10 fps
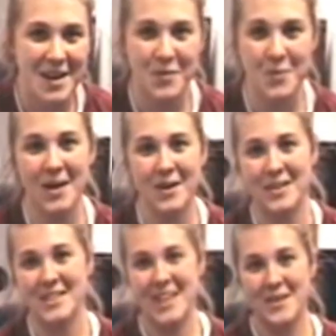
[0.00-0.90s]
If you went on
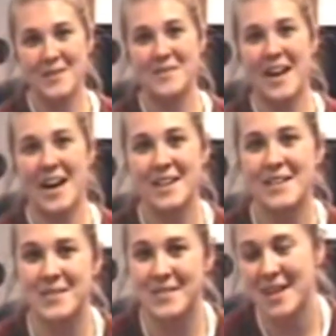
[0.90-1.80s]
a date with Dan,
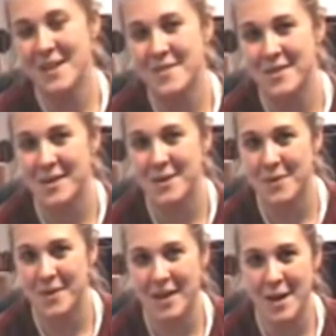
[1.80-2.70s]
you definitely
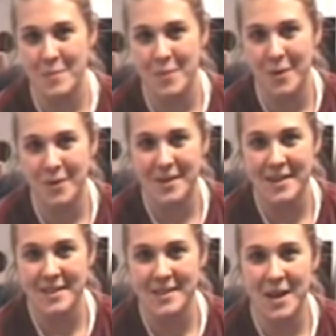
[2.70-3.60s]
wouldn't get bored.
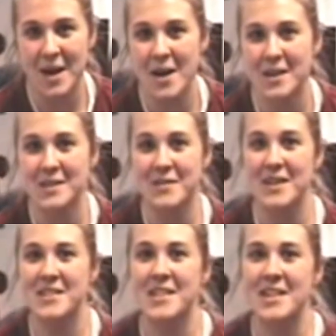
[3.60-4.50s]
He's a
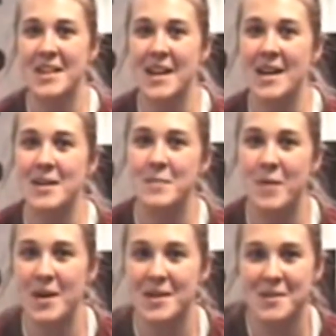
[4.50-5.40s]
very cheeky lad,
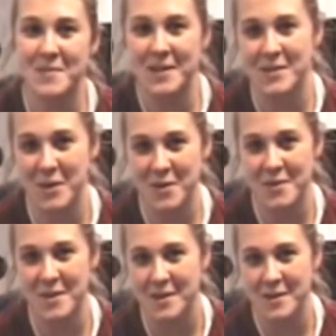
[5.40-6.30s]
but he's a big
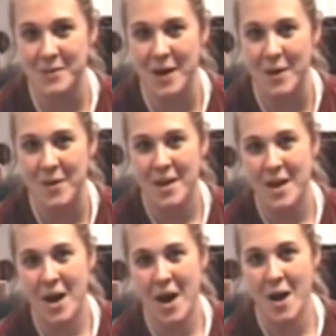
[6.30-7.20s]
softie as well,
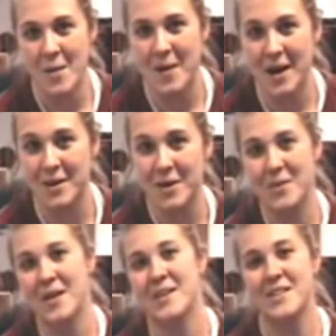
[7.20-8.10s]
and no
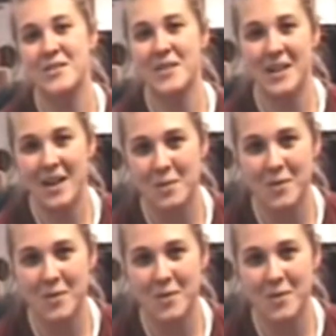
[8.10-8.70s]
doubt he'd treat you like a